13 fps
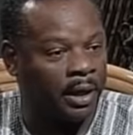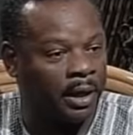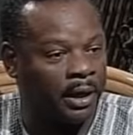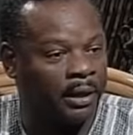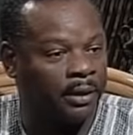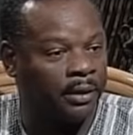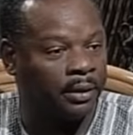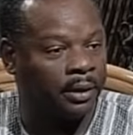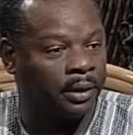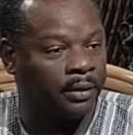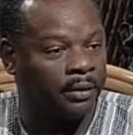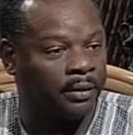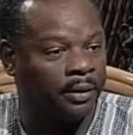in
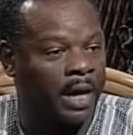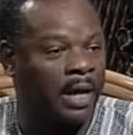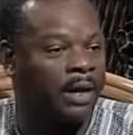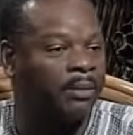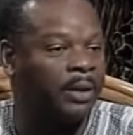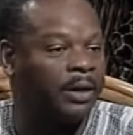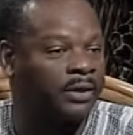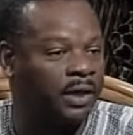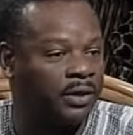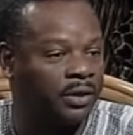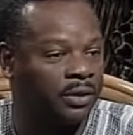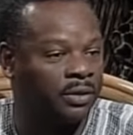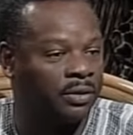documents
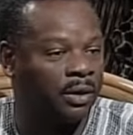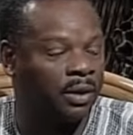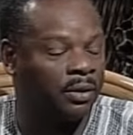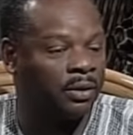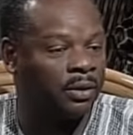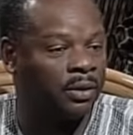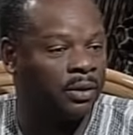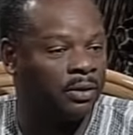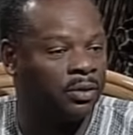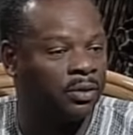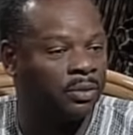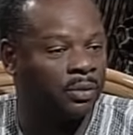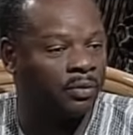such as in the
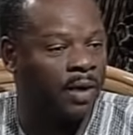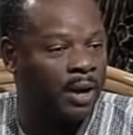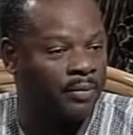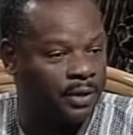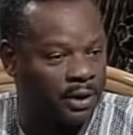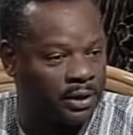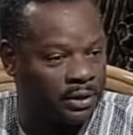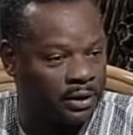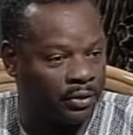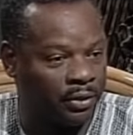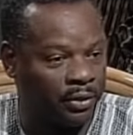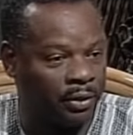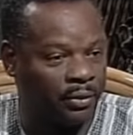tomb of Ramses
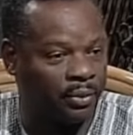III,